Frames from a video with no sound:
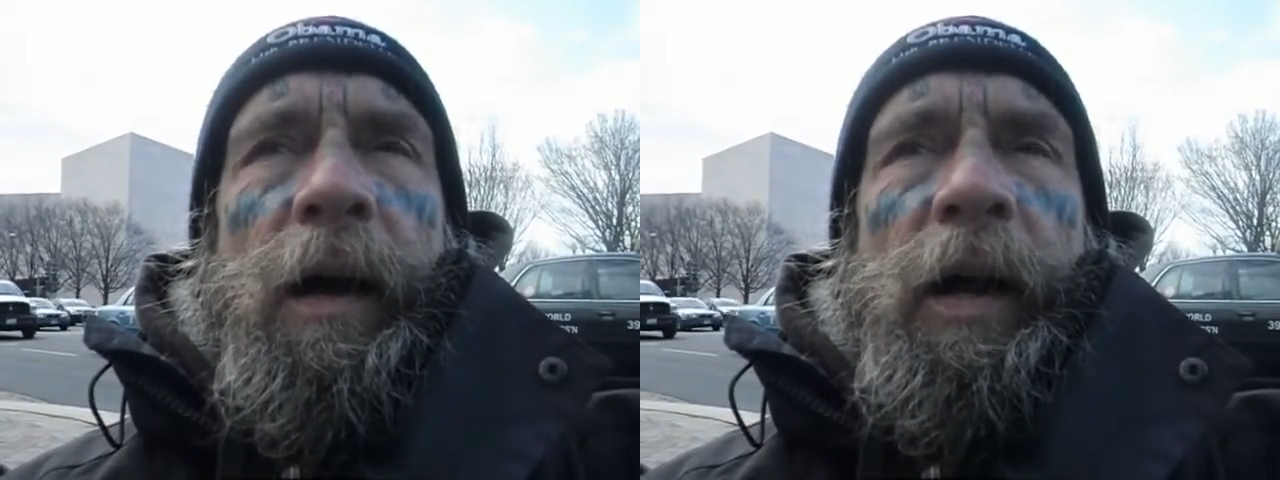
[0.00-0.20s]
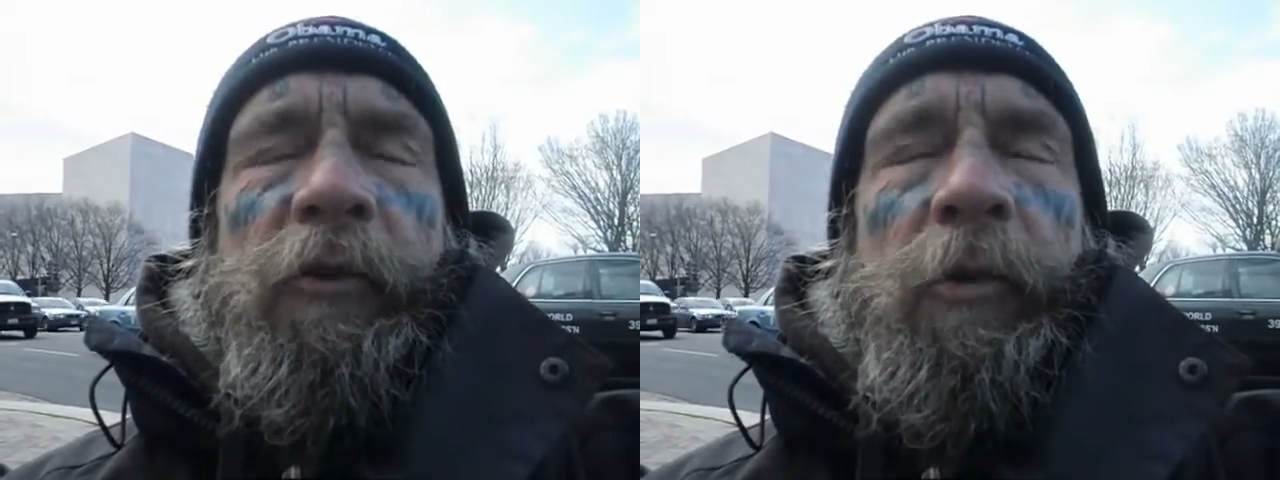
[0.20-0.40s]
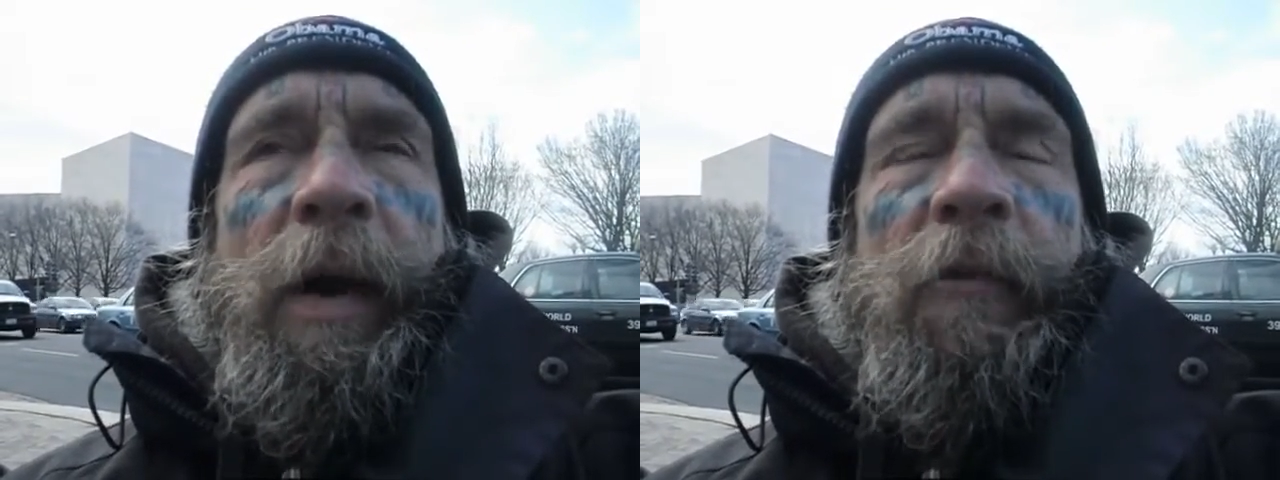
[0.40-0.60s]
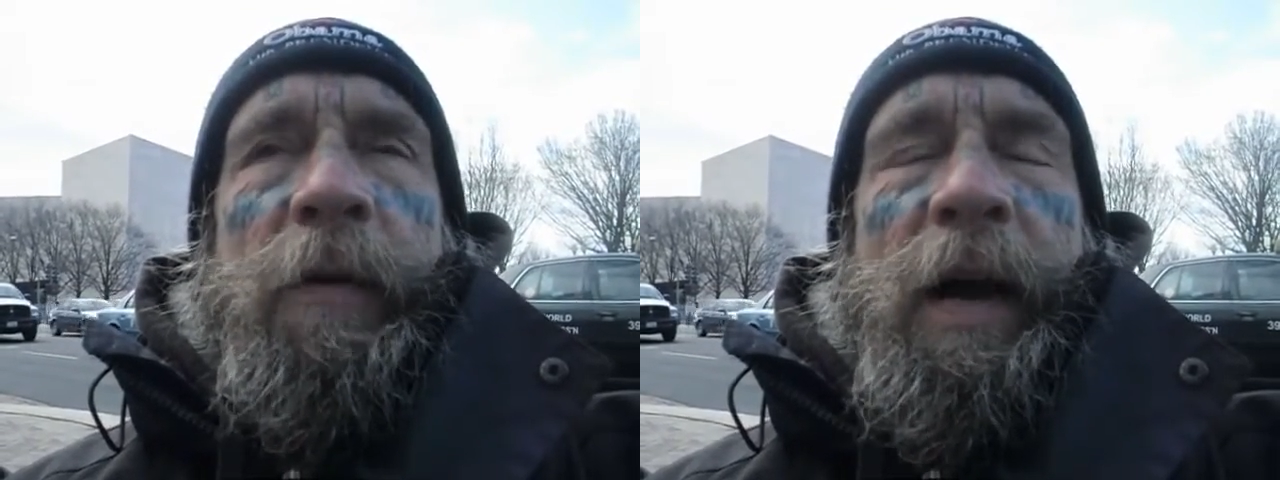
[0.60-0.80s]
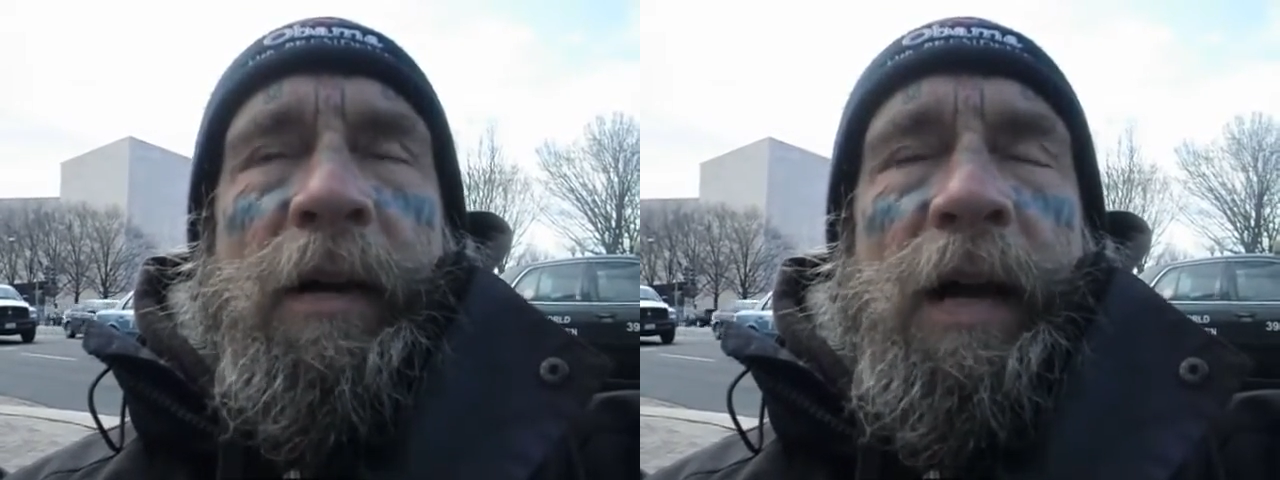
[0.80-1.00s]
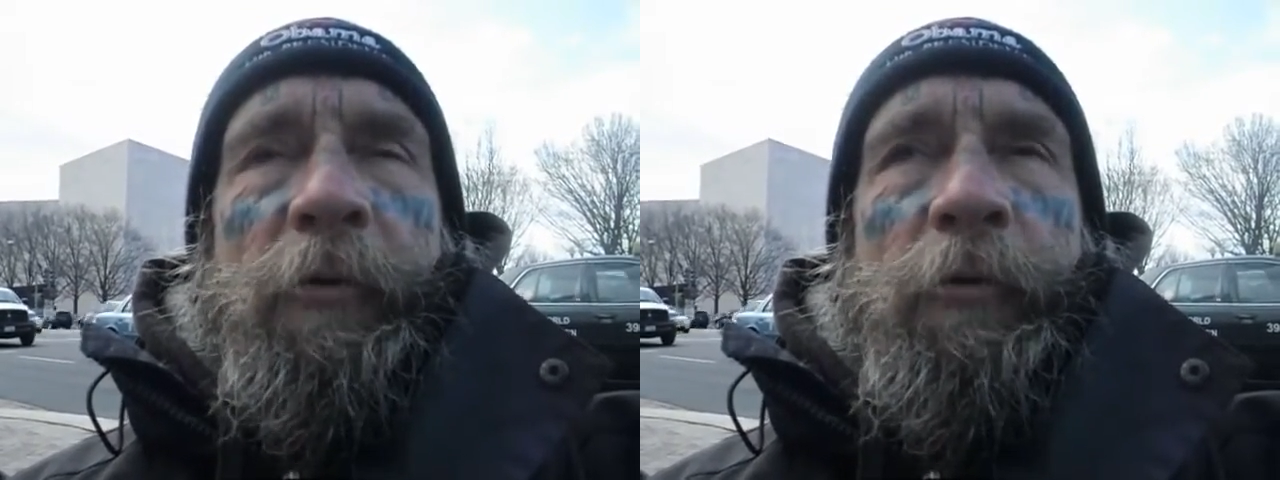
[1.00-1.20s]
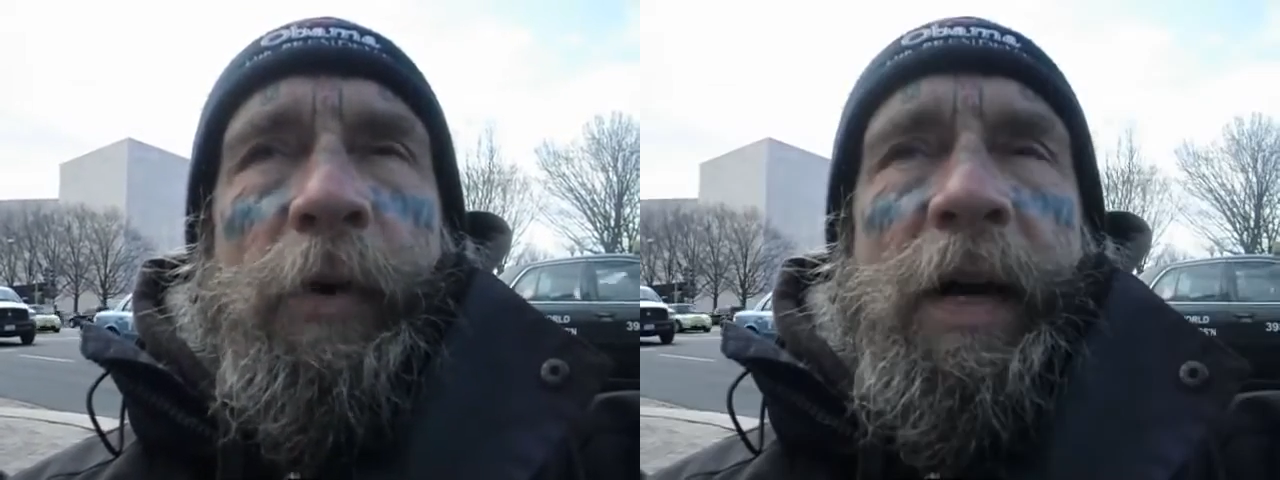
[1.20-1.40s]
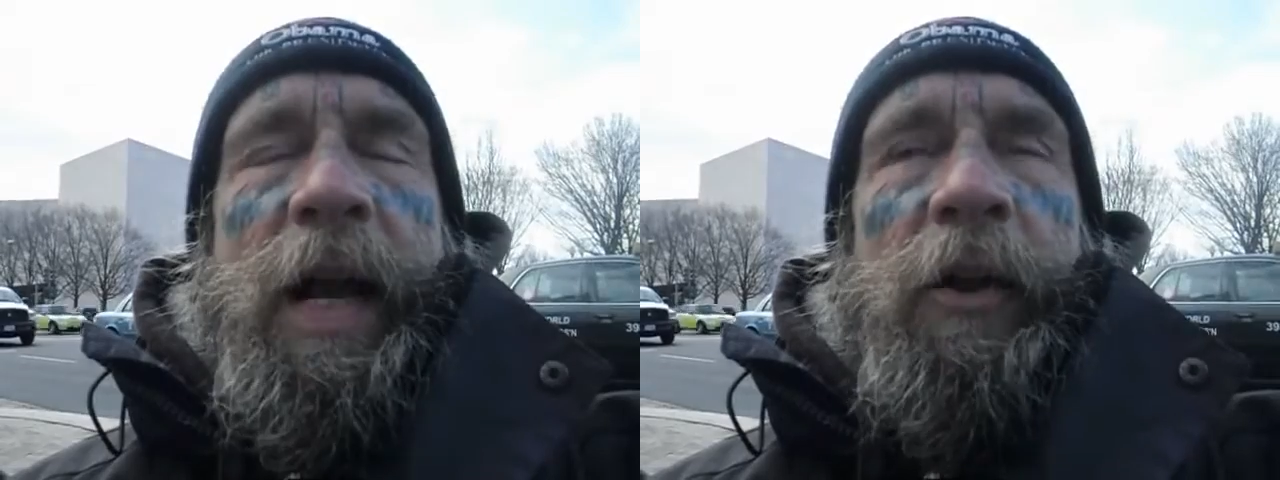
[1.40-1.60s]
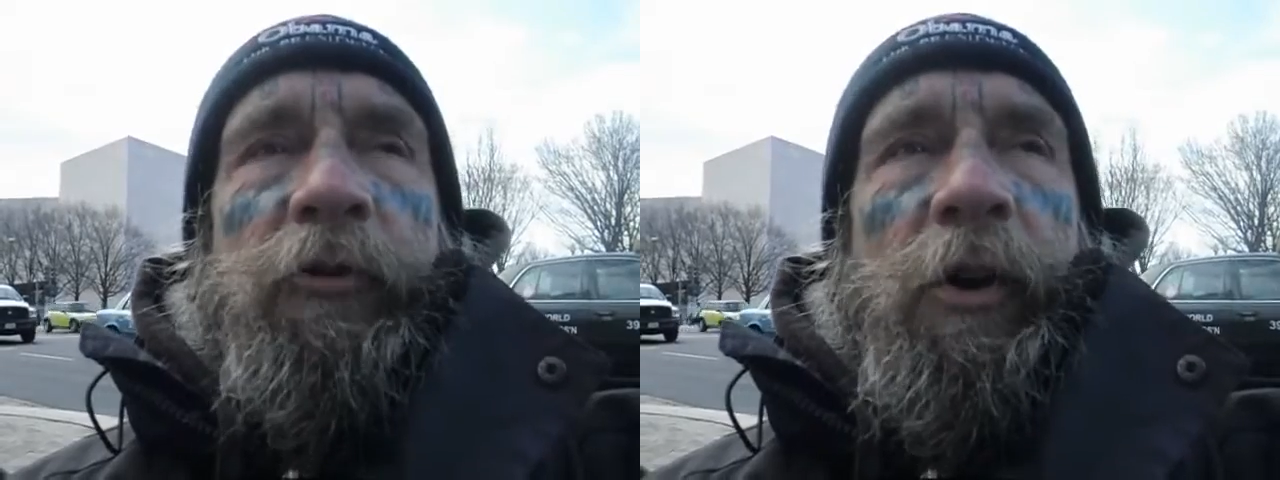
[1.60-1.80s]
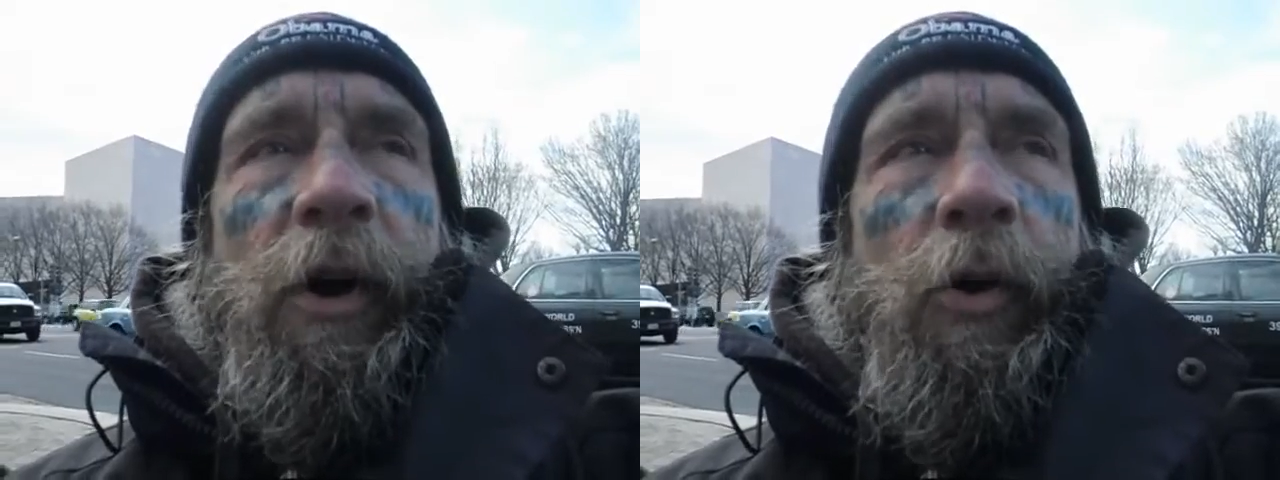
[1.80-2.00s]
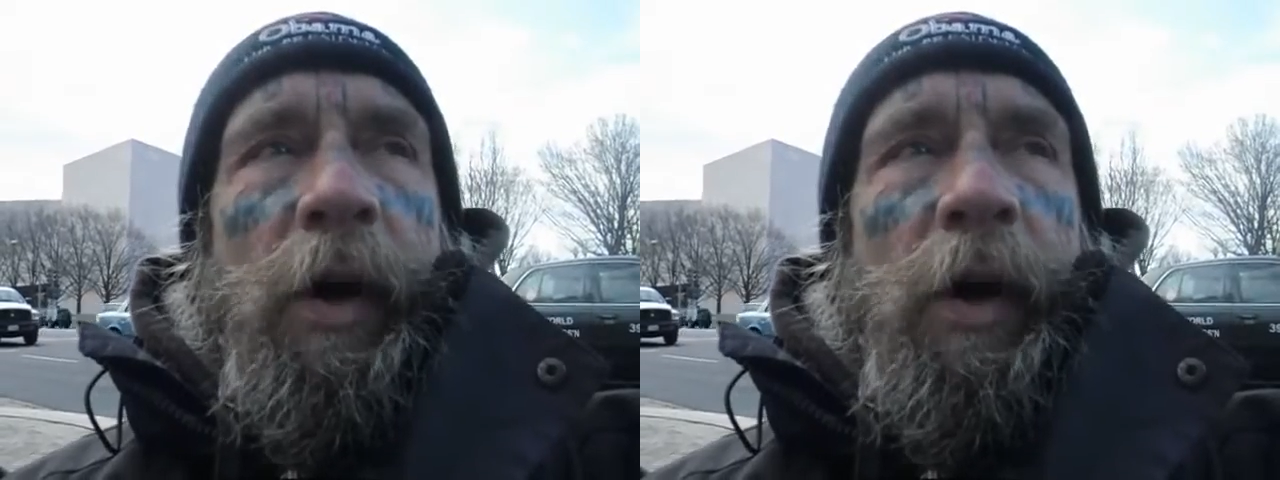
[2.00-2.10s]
As a matter of fact, not 3 days ago,